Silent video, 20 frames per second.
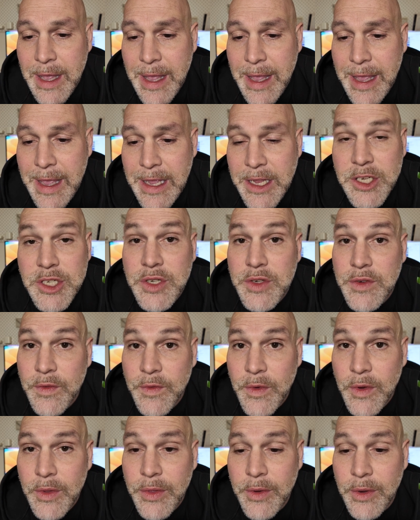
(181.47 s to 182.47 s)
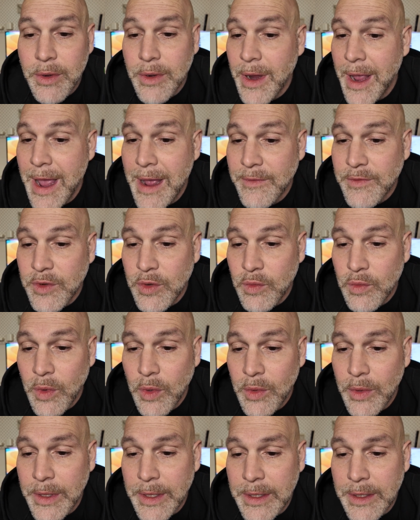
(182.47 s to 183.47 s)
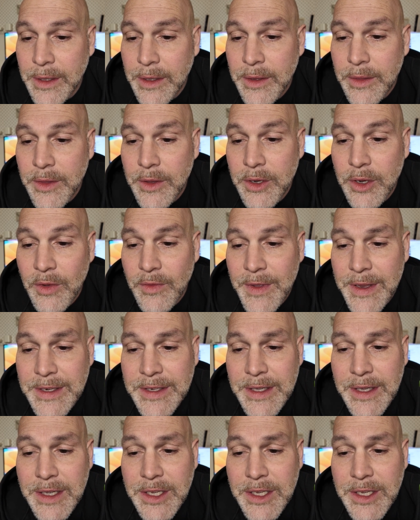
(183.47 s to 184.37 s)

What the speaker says: Aged further after rolling, the Noventa